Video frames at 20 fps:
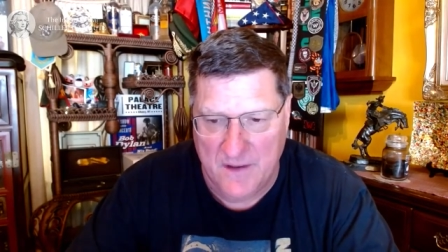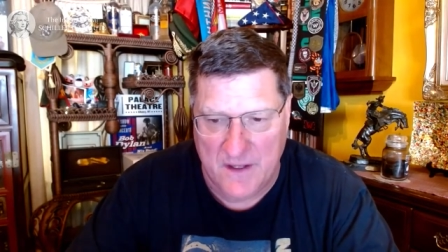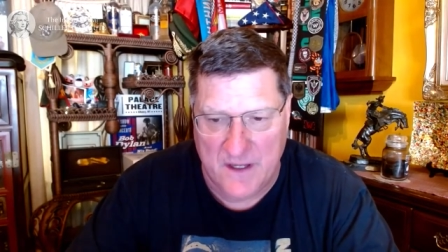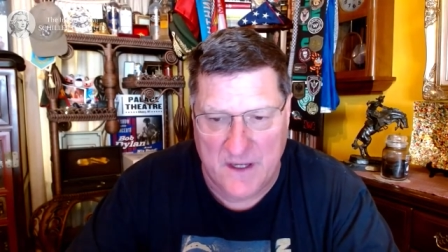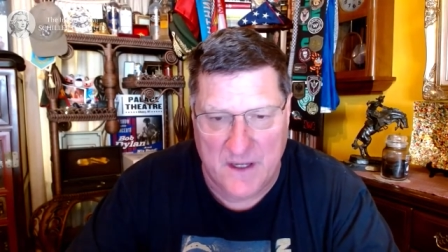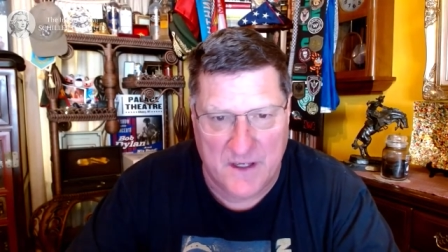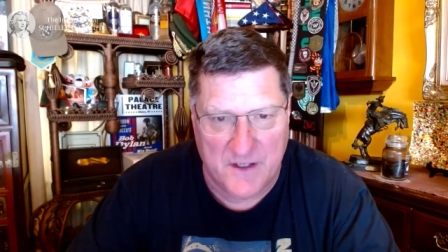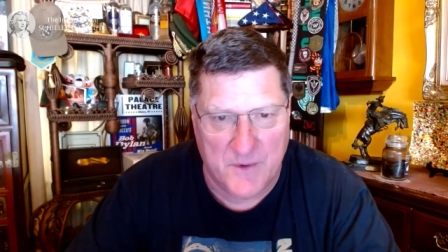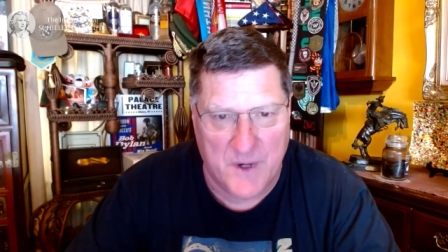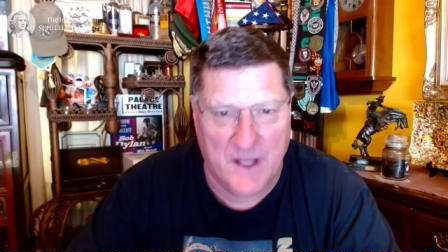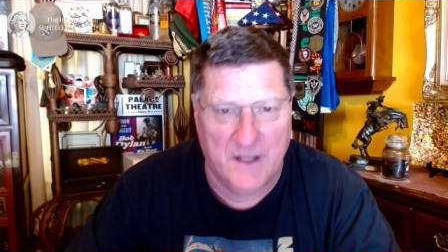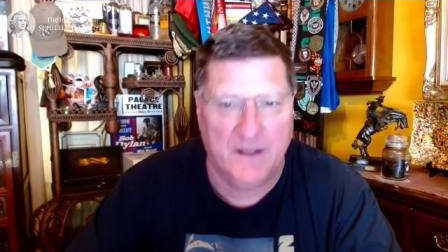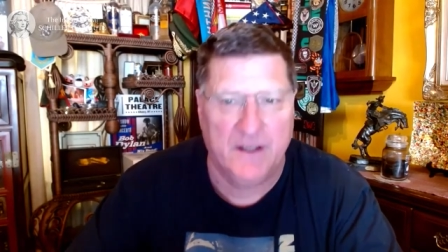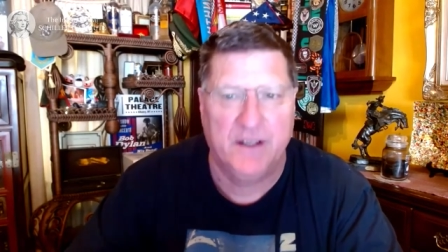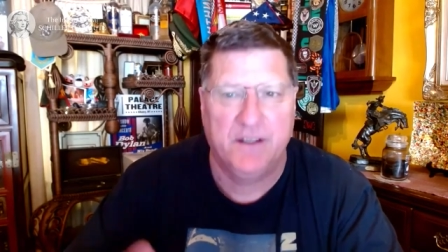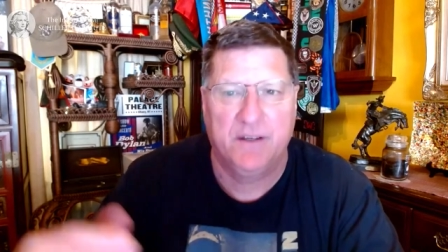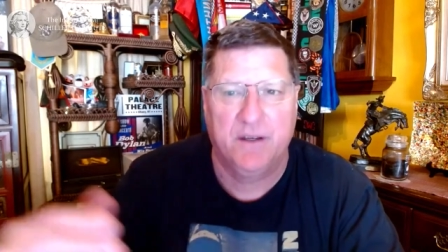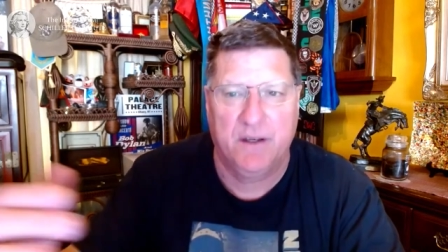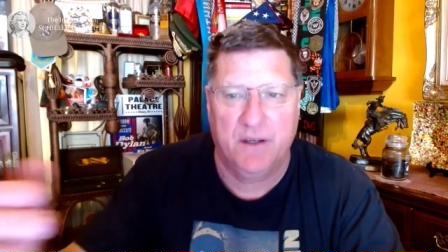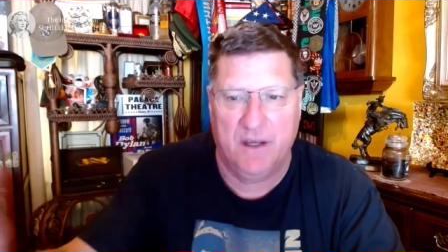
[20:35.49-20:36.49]
the
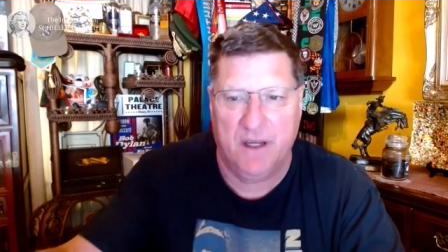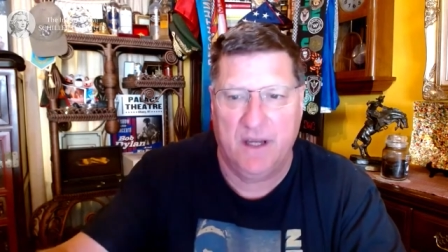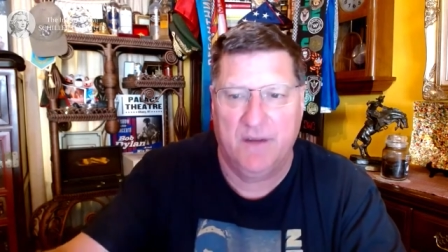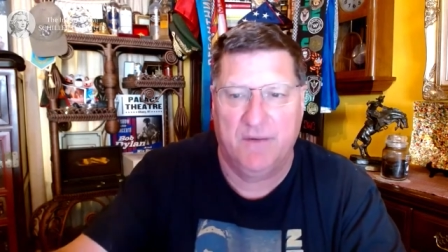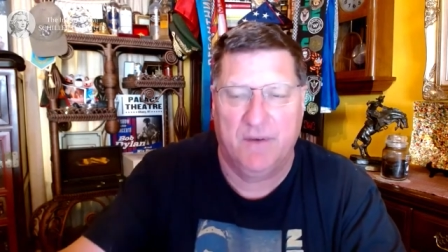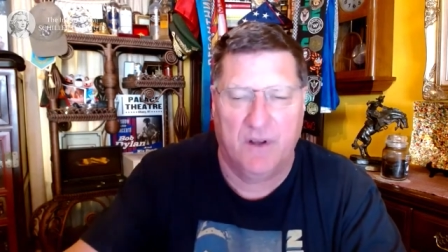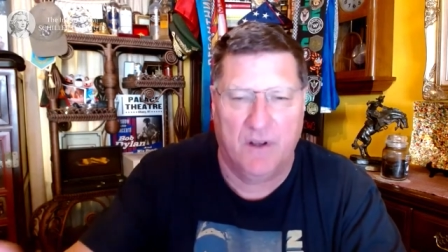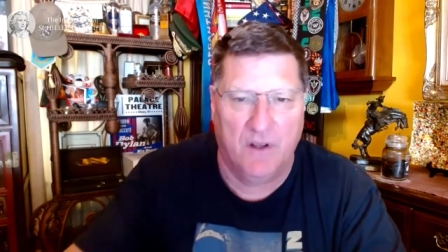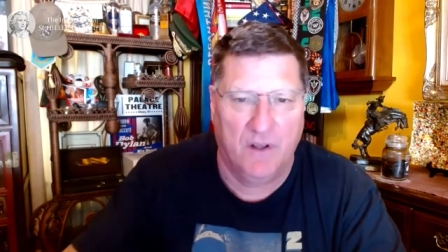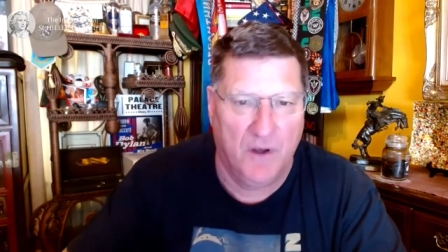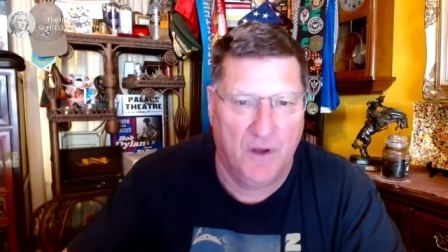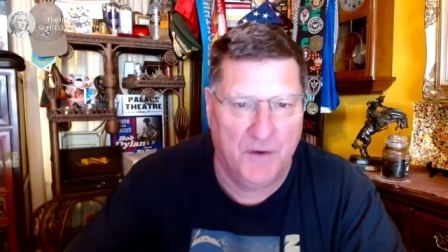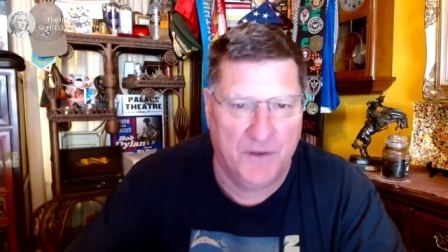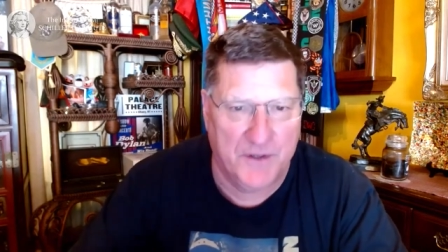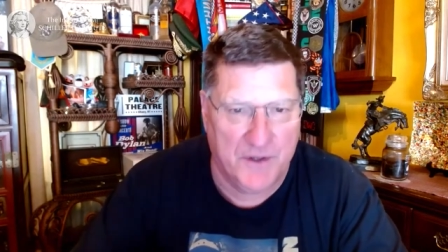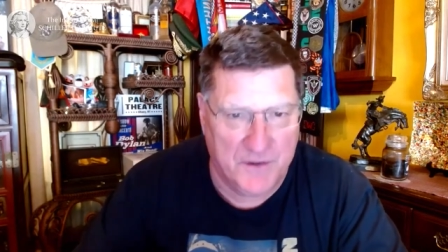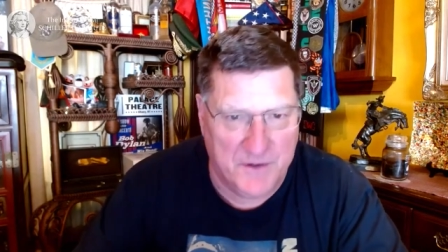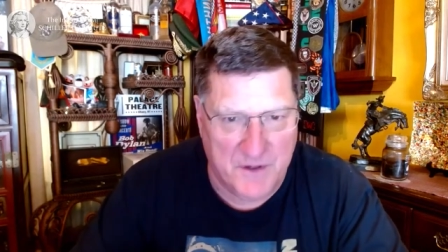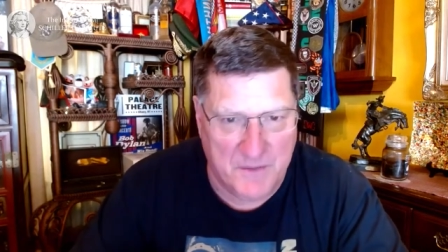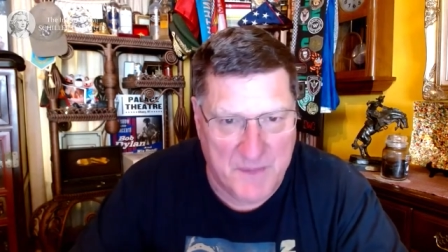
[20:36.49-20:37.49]
Israelis even
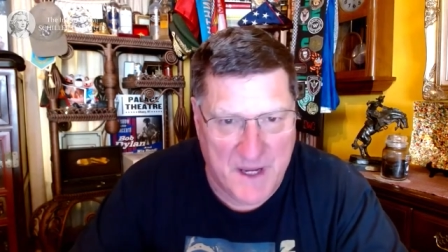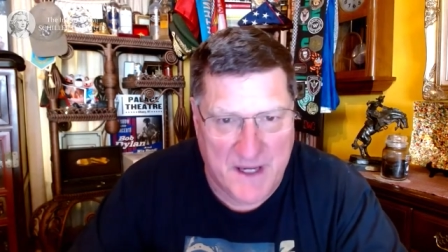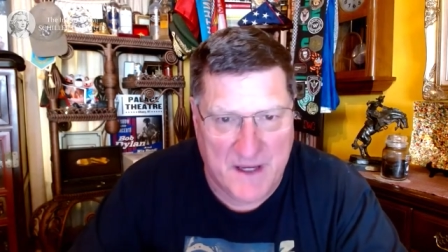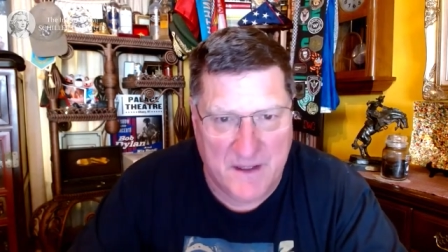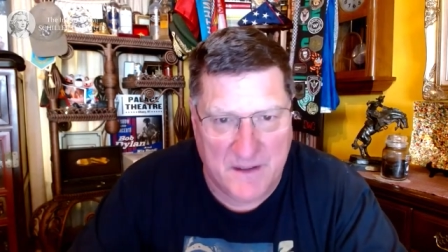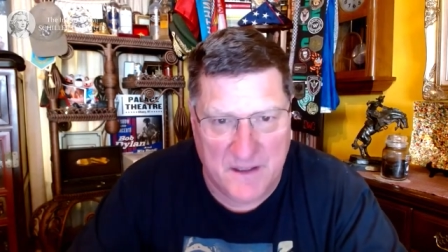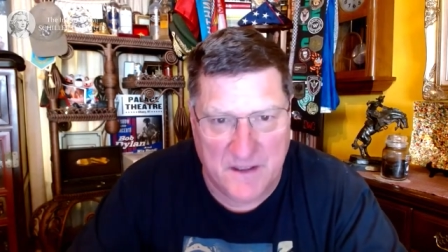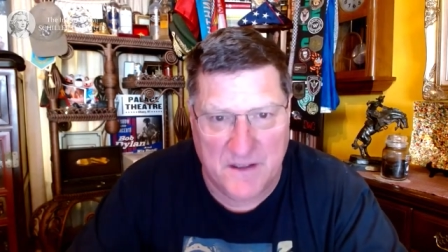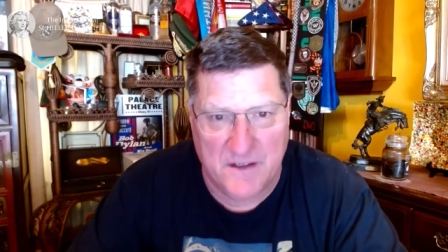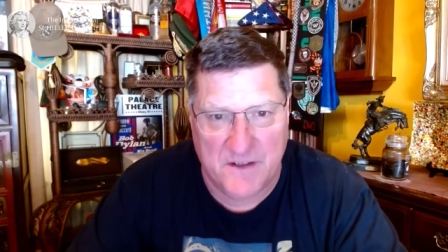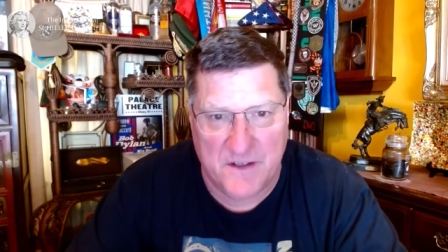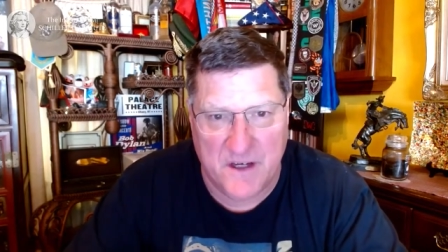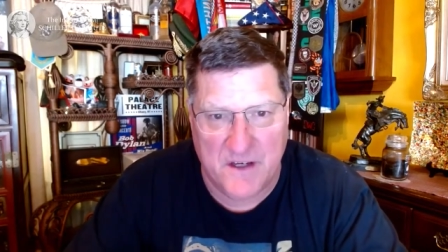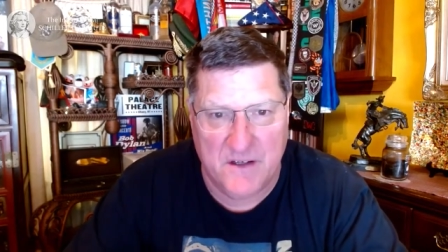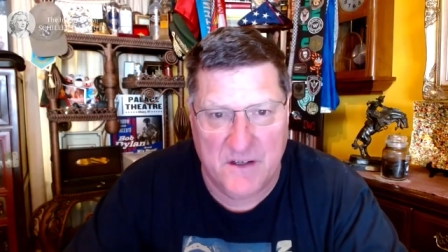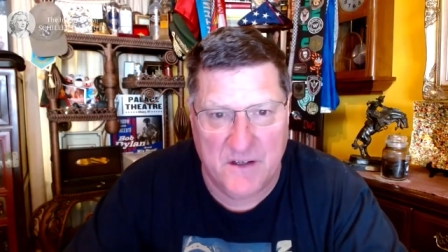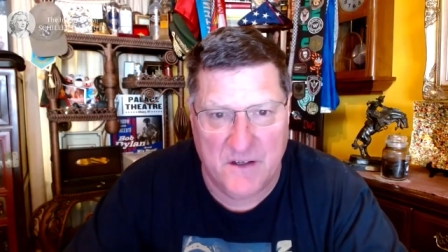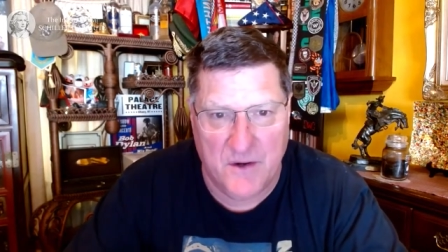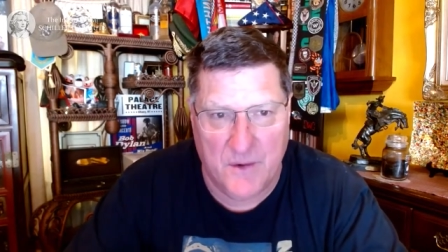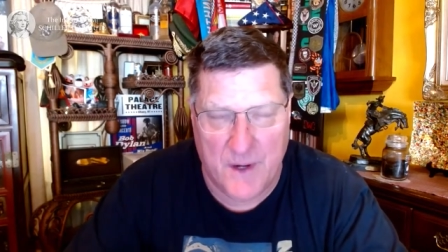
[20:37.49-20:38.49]
closer to making the decision